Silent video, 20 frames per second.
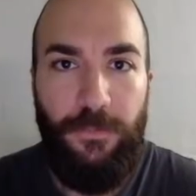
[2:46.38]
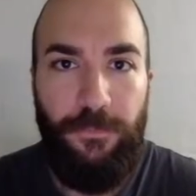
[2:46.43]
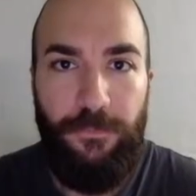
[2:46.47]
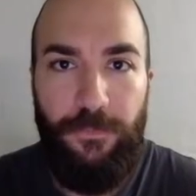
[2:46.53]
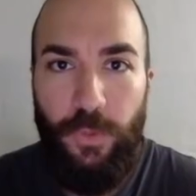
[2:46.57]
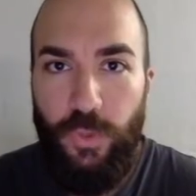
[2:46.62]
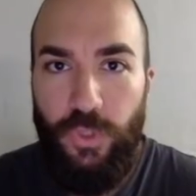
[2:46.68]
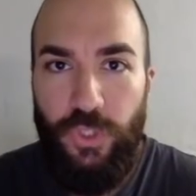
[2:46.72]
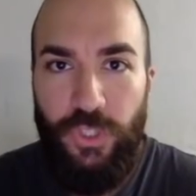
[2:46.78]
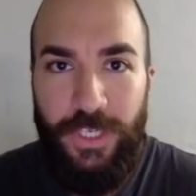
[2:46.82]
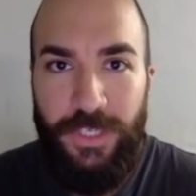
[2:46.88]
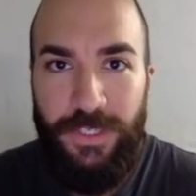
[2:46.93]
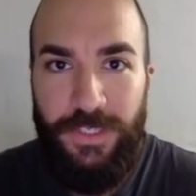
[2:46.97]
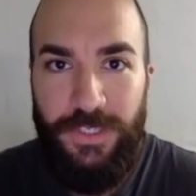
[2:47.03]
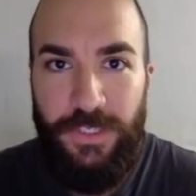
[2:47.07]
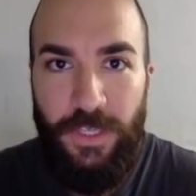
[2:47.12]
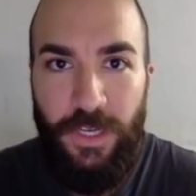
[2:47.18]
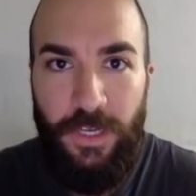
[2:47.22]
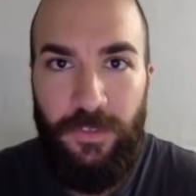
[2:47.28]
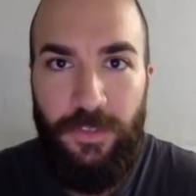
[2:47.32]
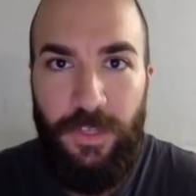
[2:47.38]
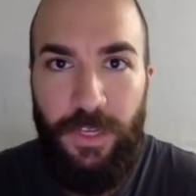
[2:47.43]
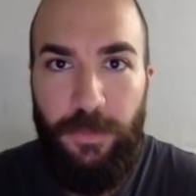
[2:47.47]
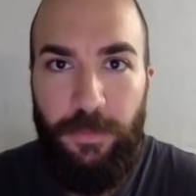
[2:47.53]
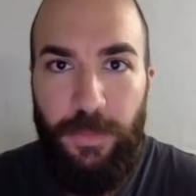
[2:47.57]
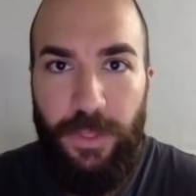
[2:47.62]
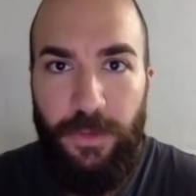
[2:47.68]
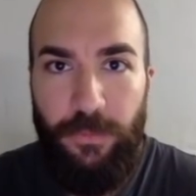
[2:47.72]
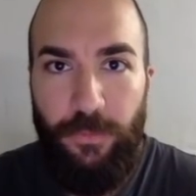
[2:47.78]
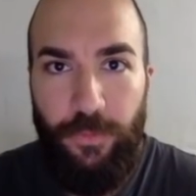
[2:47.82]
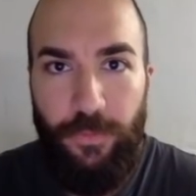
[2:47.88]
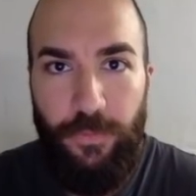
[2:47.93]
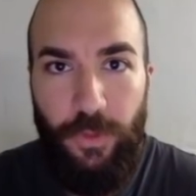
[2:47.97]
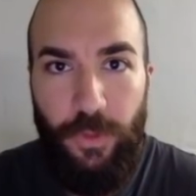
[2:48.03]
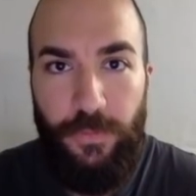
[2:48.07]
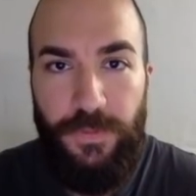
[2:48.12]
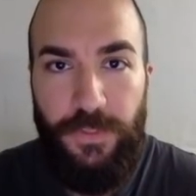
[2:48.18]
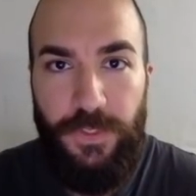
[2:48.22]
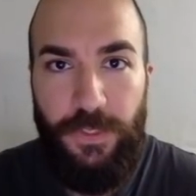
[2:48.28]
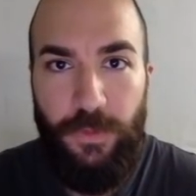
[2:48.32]
Food Chain is an archetype that
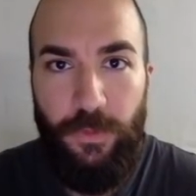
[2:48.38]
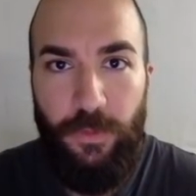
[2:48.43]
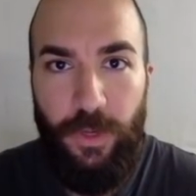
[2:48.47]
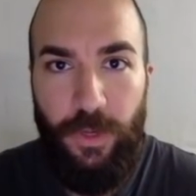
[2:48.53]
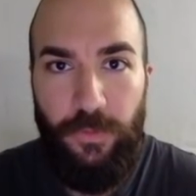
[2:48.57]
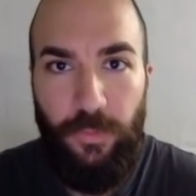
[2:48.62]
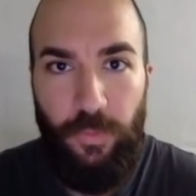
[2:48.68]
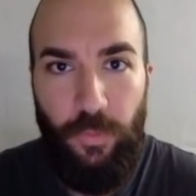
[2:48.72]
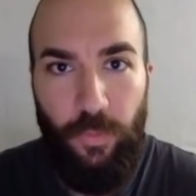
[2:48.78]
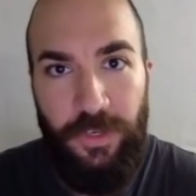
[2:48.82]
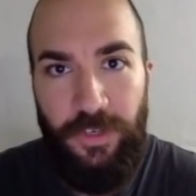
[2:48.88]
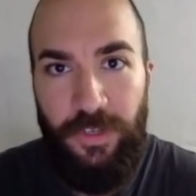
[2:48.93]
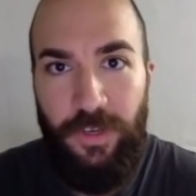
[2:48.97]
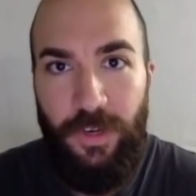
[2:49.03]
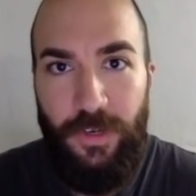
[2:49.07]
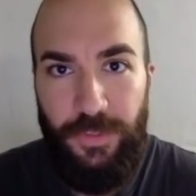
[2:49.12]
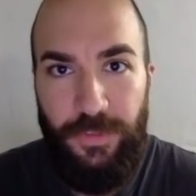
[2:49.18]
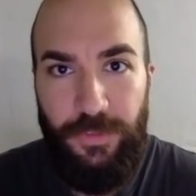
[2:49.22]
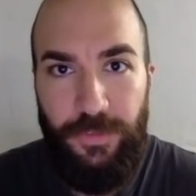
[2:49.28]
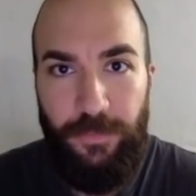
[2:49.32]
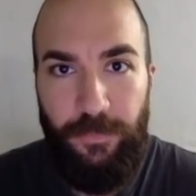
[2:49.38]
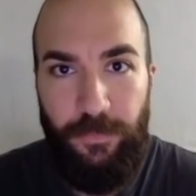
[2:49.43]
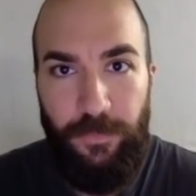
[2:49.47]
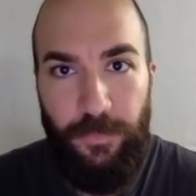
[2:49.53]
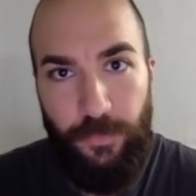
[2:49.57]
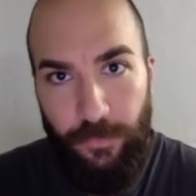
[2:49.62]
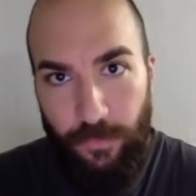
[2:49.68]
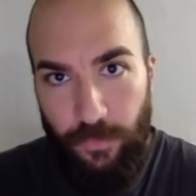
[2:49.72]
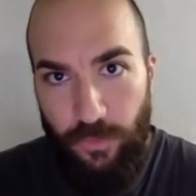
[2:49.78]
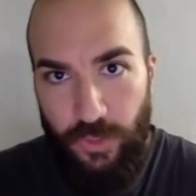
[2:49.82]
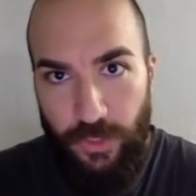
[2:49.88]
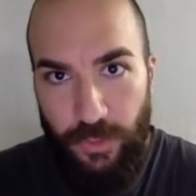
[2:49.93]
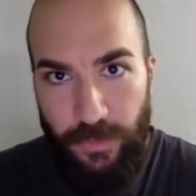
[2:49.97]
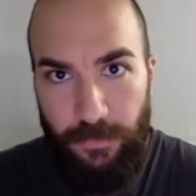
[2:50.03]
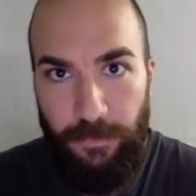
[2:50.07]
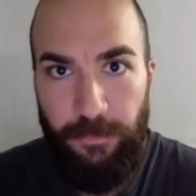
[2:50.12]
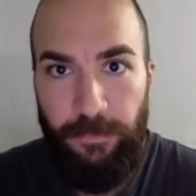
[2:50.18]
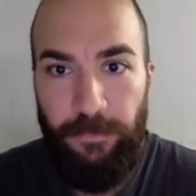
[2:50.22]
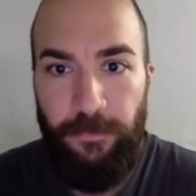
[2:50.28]
revolves around one card, Food Chain.